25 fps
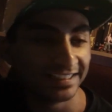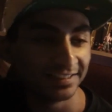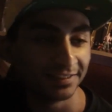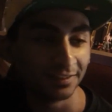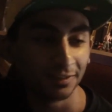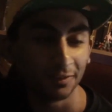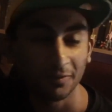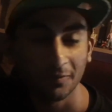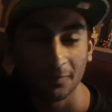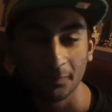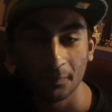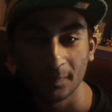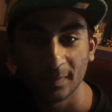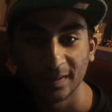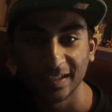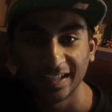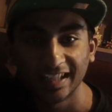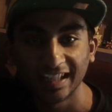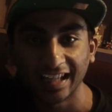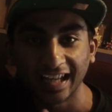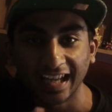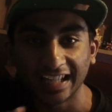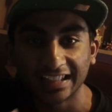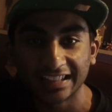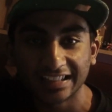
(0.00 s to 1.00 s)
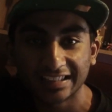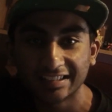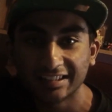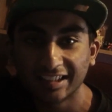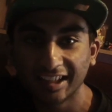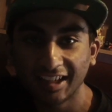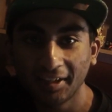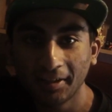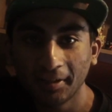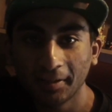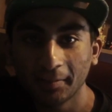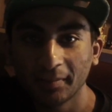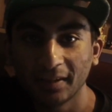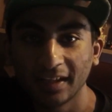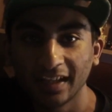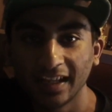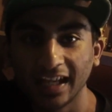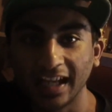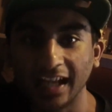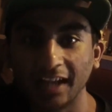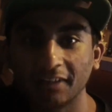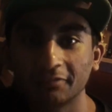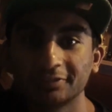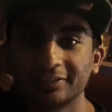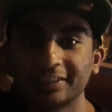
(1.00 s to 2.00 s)
You know, at the time,
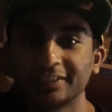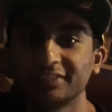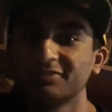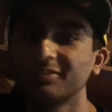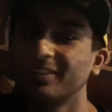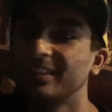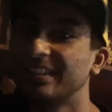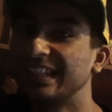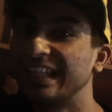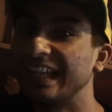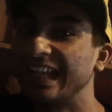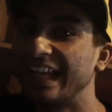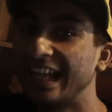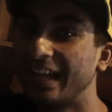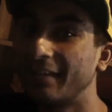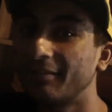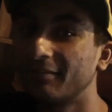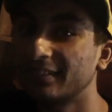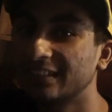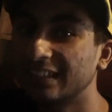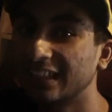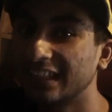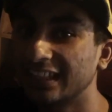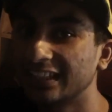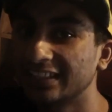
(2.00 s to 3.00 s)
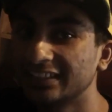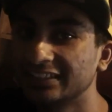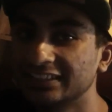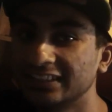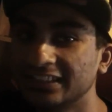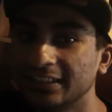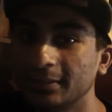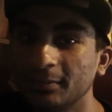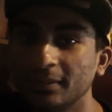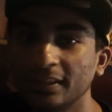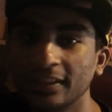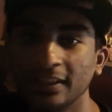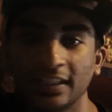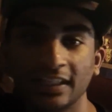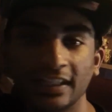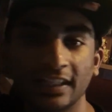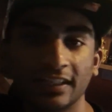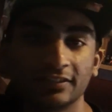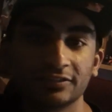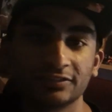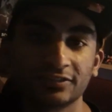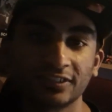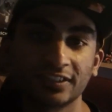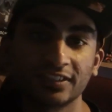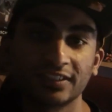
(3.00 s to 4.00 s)
I was like trying to advertise them.
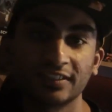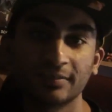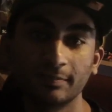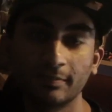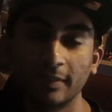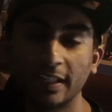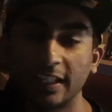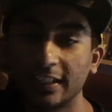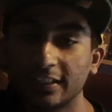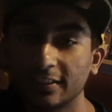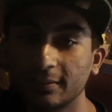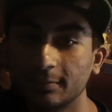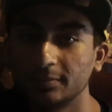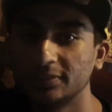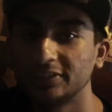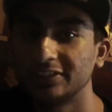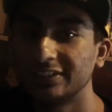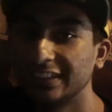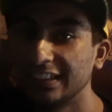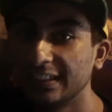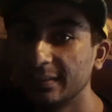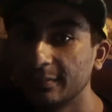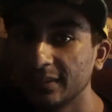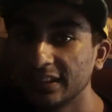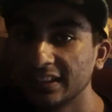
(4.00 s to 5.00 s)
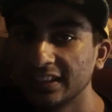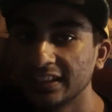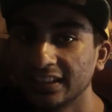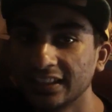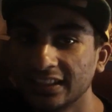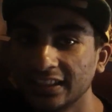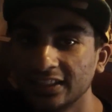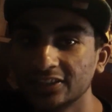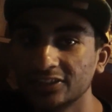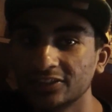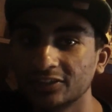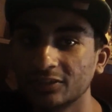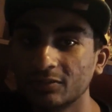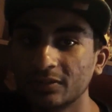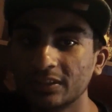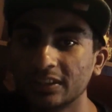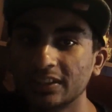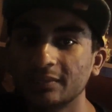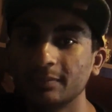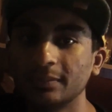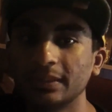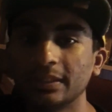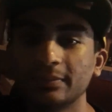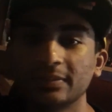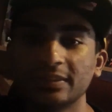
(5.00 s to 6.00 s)
I was trying to make them see me so we
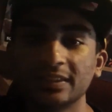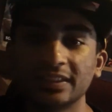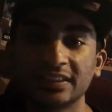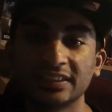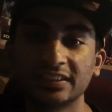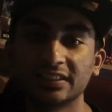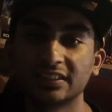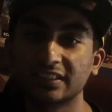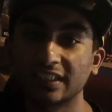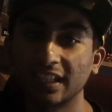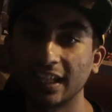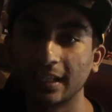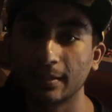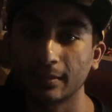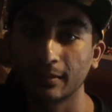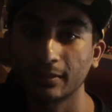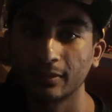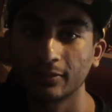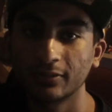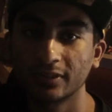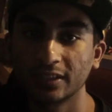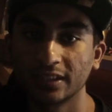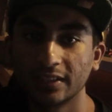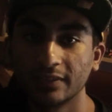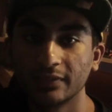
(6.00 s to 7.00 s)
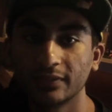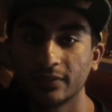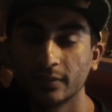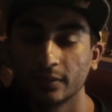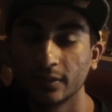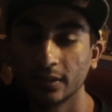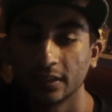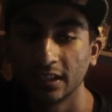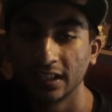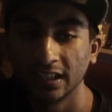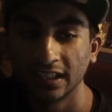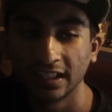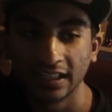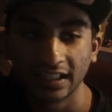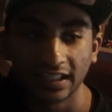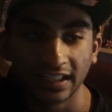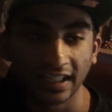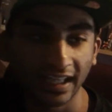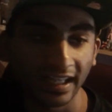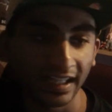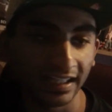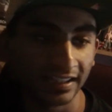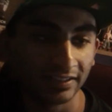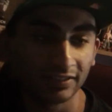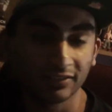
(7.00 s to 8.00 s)
can maybe get a Skype call or whatever.
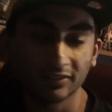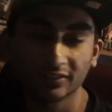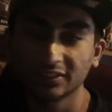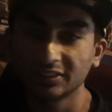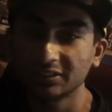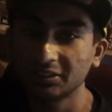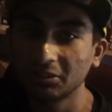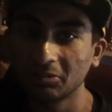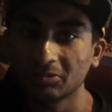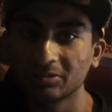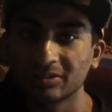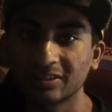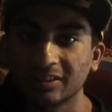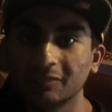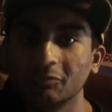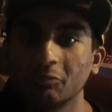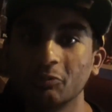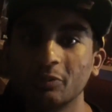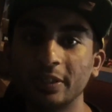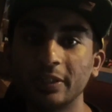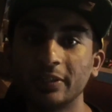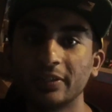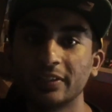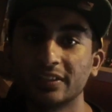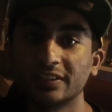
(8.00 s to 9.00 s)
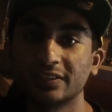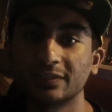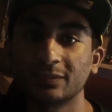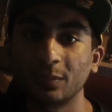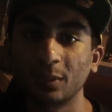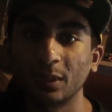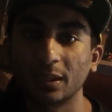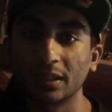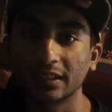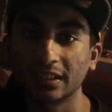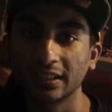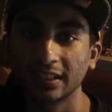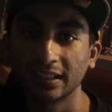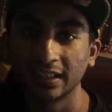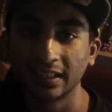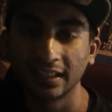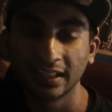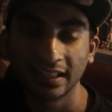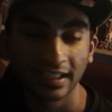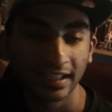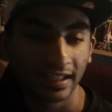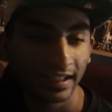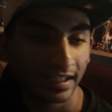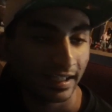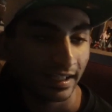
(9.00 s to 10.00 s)
And I know it sounds like weird as fuck,
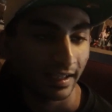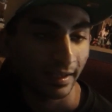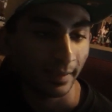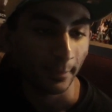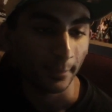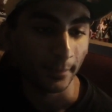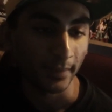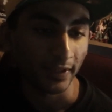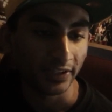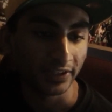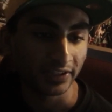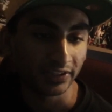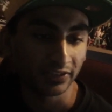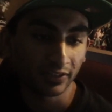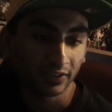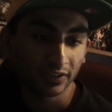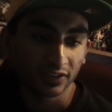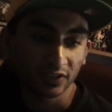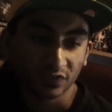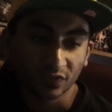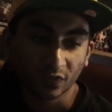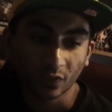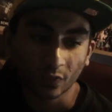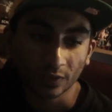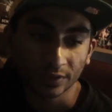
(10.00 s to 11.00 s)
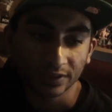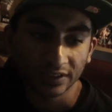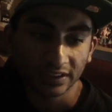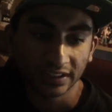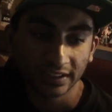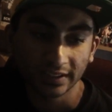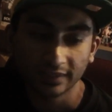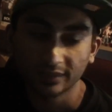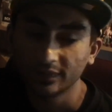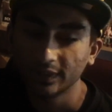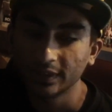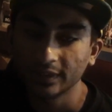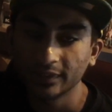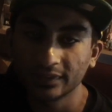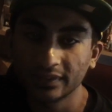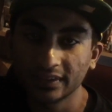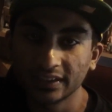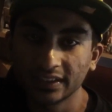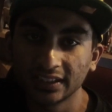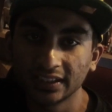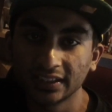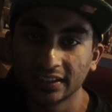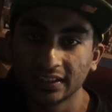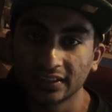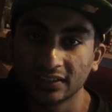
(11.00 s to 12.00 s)
but you know, I was 14,
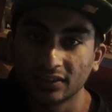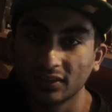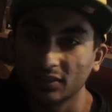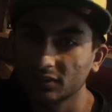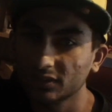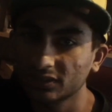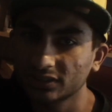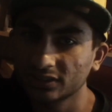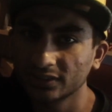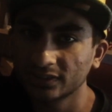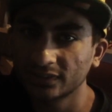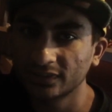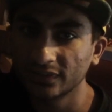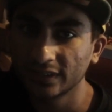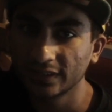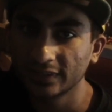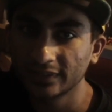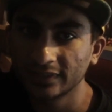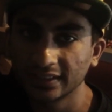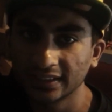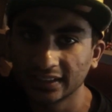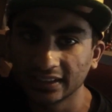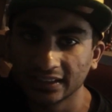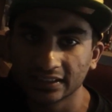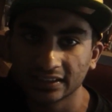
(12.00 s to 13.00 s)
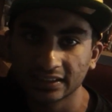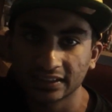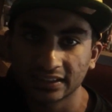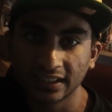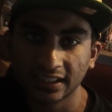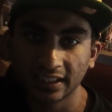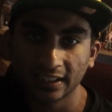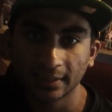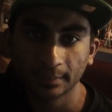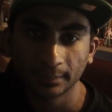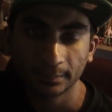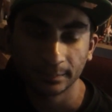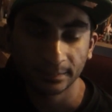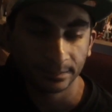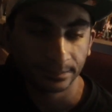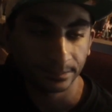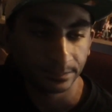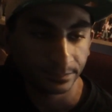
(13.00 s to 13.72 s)
15. You know, I was turning 15 at the time.